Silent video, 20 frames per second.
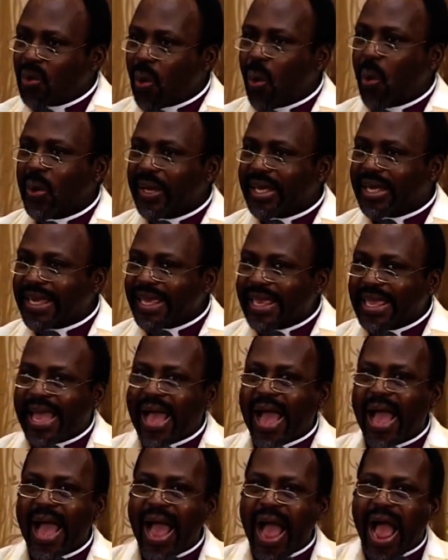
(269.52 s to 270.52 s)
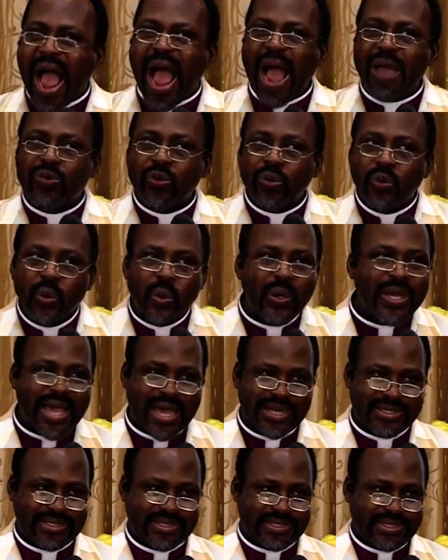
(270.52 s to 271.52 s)
don't care how you look
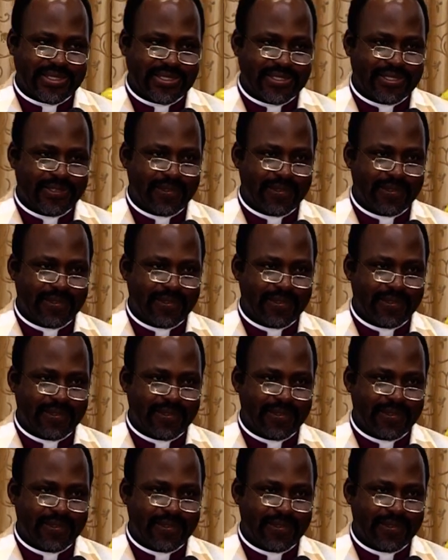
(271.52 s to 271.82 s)
at it.